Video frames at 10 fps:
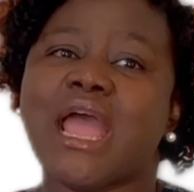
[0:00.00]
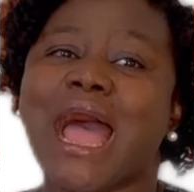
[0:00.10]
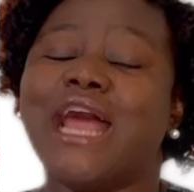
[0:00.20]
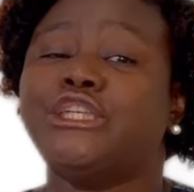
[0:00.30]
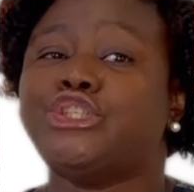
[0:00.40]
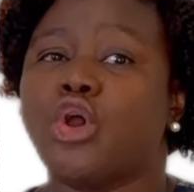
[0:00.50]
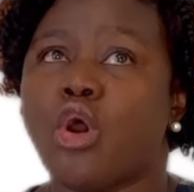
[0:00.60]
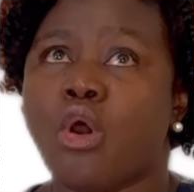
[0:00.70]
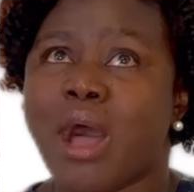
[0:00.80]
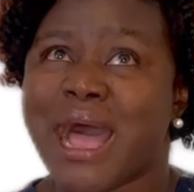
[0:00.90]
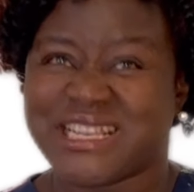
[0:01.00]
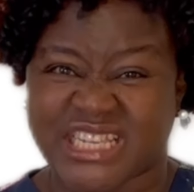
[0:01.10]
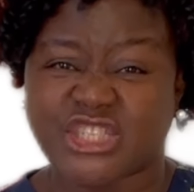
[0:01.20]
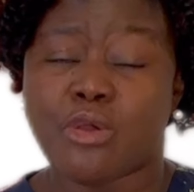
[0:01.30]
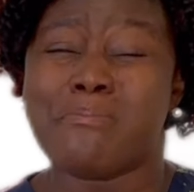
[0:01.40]
And your
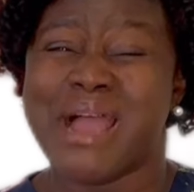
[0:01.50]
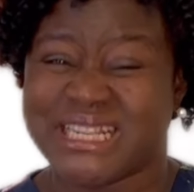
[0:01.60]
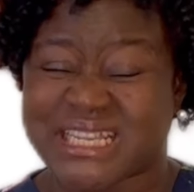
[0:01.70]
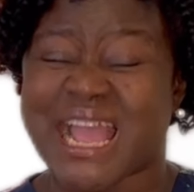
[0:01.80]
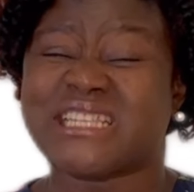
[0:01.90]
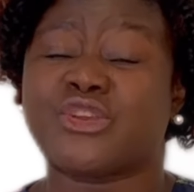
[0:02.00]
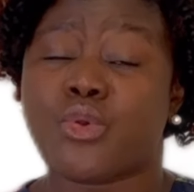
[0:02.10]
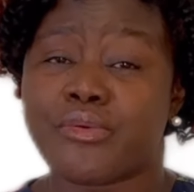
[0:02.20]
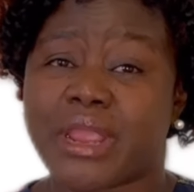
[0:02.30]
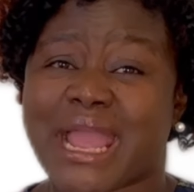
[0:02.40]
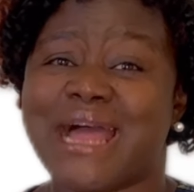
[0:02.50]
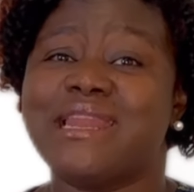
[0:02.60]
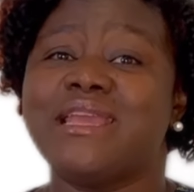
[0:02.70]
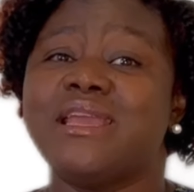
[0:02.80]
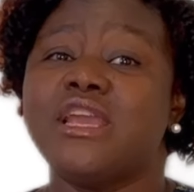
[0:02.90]
assessor might
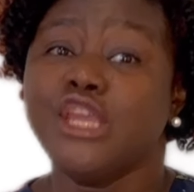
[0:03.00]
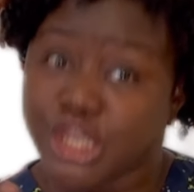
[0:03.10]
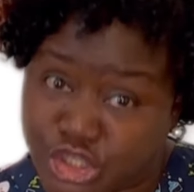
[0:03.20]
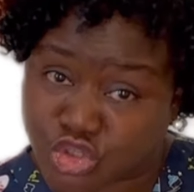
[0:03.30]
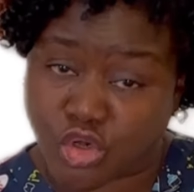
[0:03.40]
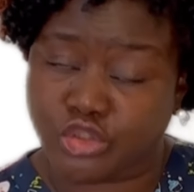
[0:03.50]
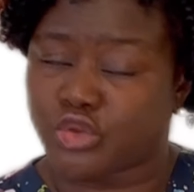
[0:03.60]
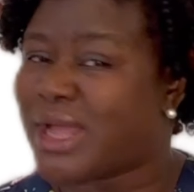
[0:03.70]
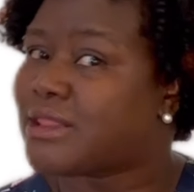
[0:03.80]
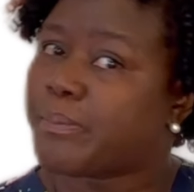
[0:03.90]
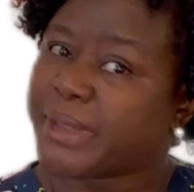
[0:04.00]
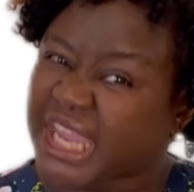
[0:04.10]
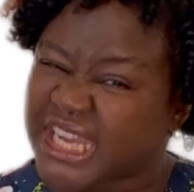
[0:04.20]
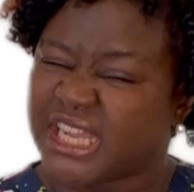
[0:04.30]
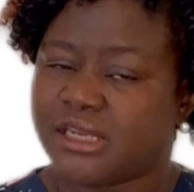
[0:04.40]
categorically instruct you at the
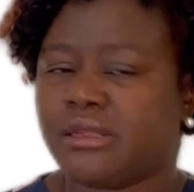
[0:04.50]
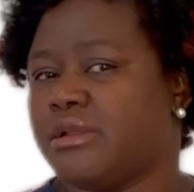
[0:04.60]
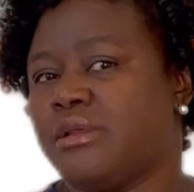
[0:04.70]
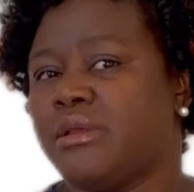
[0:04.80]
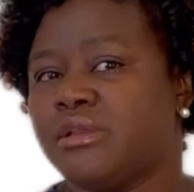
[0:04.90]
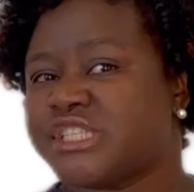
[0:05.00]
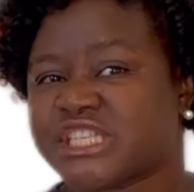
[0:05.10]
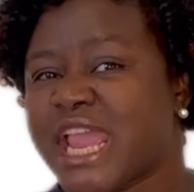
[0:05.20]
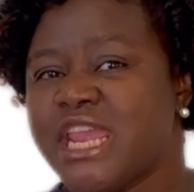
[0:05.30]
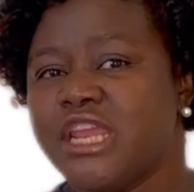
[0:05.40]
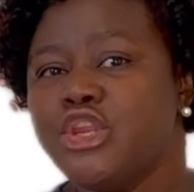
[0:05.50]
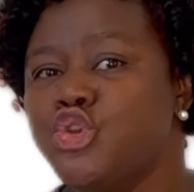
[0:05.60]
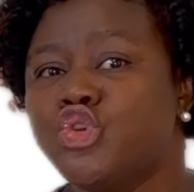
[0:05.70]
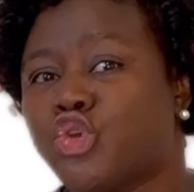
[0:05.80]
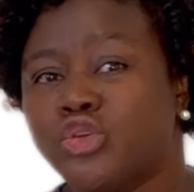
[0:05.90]
beginning saying
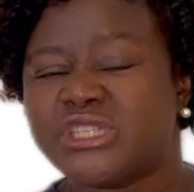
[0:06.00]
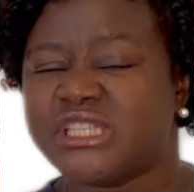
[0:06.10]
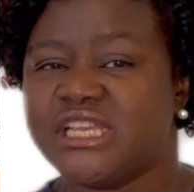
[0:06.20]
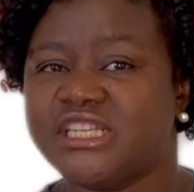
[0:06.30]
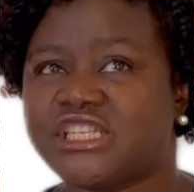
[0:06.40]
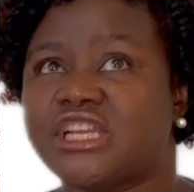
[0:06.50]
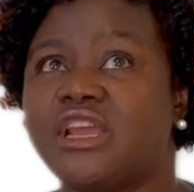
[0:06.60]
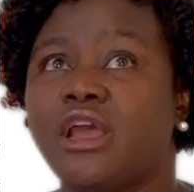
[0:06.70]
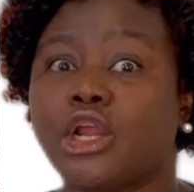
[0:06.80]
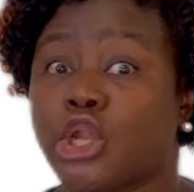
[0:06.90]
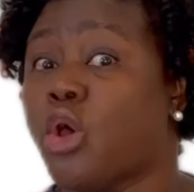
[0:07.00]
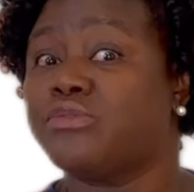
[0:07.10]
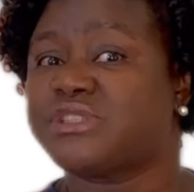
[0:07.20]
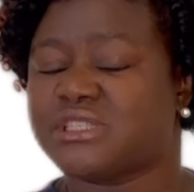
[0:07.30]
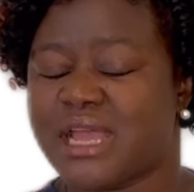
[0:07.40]
you don't need
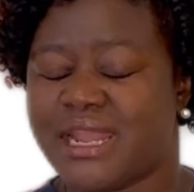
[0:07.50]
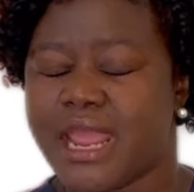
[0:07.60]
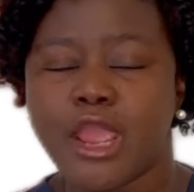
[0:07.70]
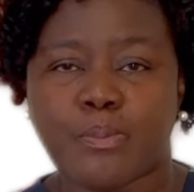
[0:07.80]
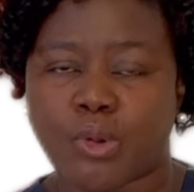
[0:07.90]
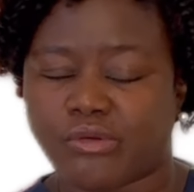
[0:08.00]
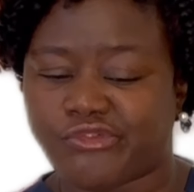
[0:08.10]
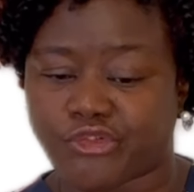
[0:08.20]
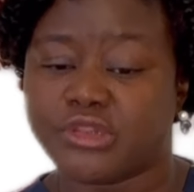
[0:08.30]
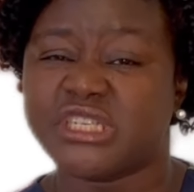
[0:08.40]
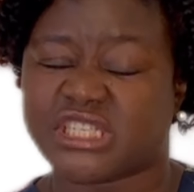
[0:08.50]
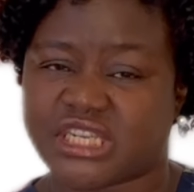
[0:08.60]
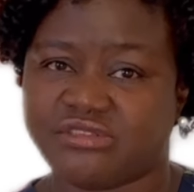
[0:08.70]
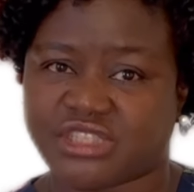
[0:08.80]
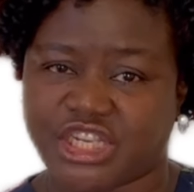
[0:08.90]
gloves and apron for this
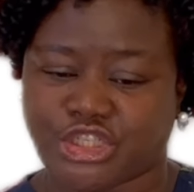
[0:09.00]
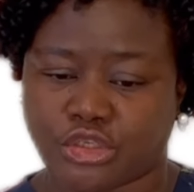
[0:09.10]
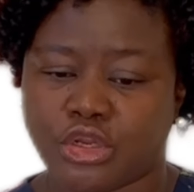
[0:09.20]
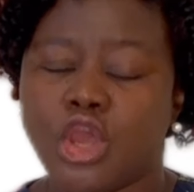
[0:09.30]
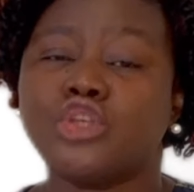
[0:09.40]
skill station.